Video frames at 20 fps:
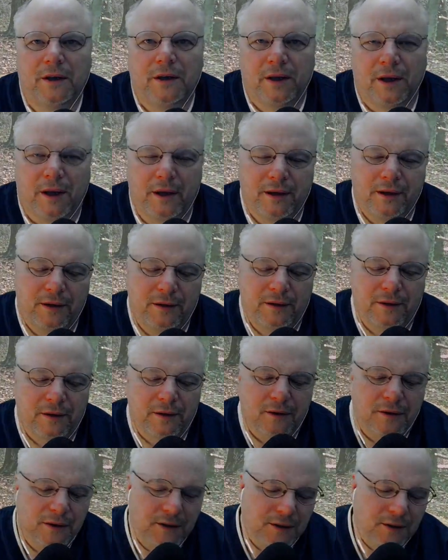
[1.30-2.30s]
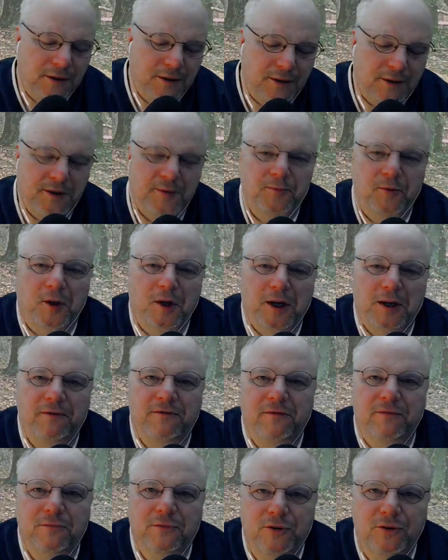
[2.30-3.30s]
Hey, this is Brian
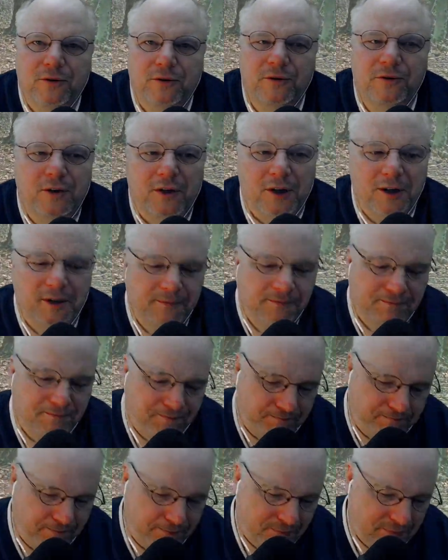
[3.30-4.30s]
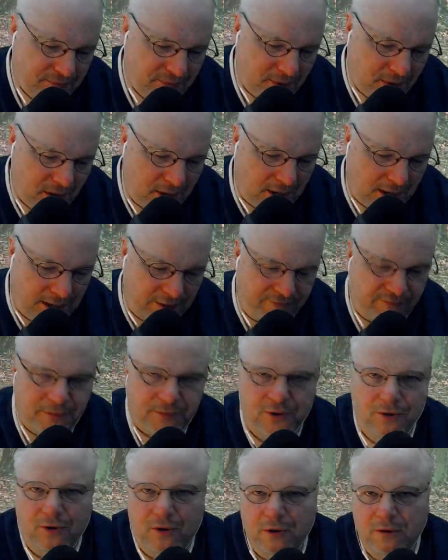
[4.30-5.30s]
from Drone Art. I haven't been
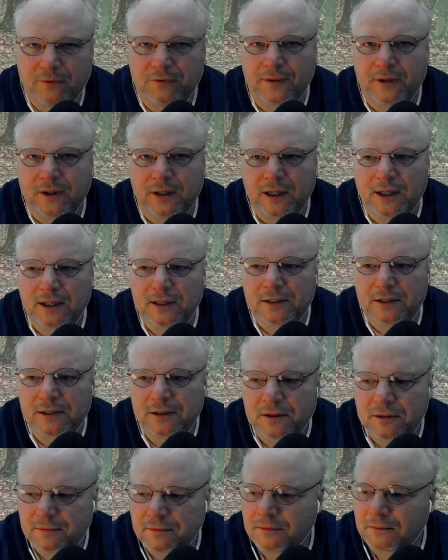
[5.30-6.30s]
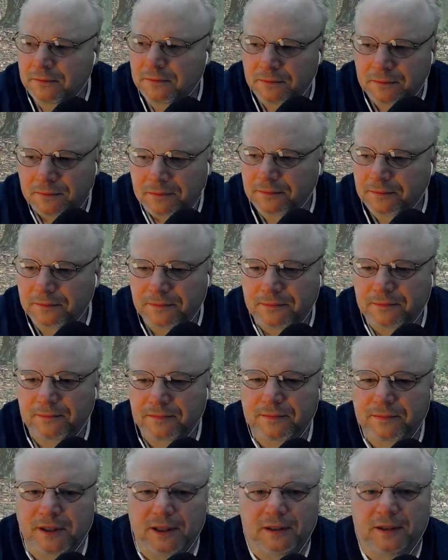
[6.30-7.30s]
on for the last
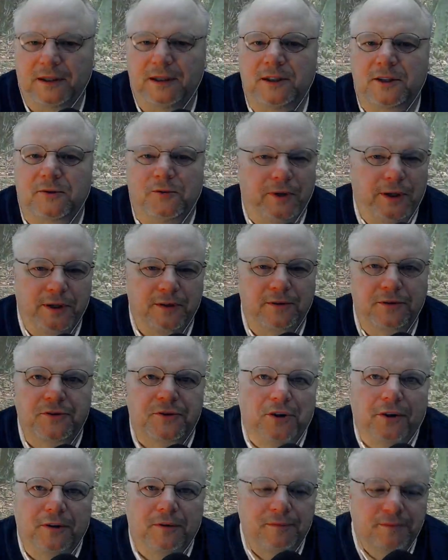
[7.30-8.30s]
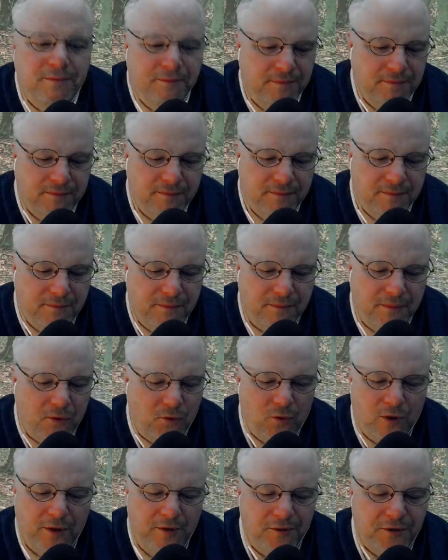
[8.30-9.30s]
at least week or so. The
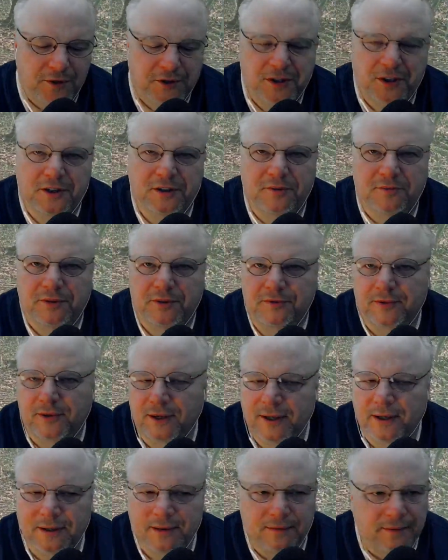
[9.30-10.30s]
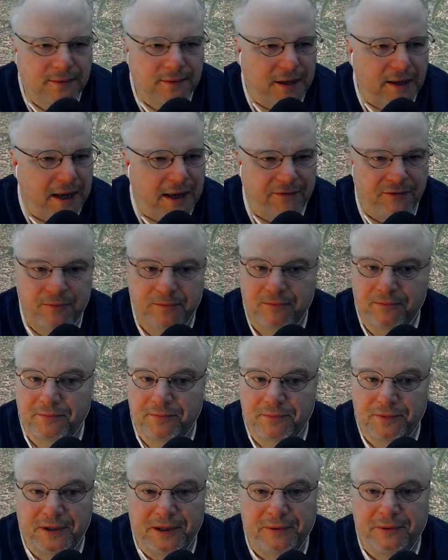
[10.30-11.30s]
weather just hasn't been right. I haven't
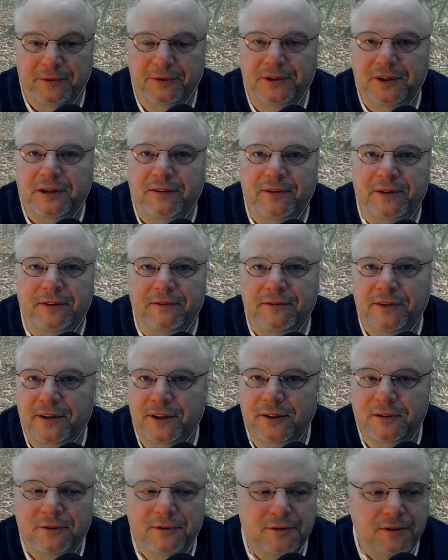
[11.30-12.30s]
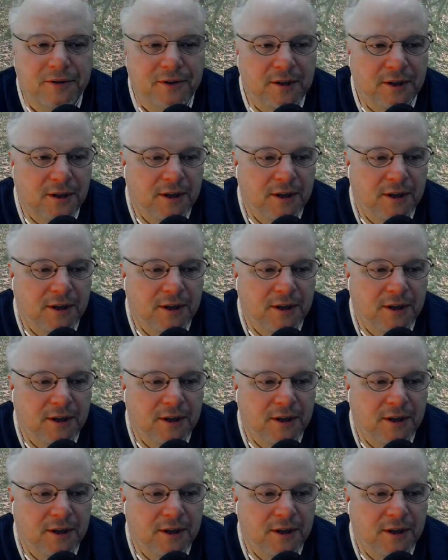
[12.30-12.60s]
been able to have any videos.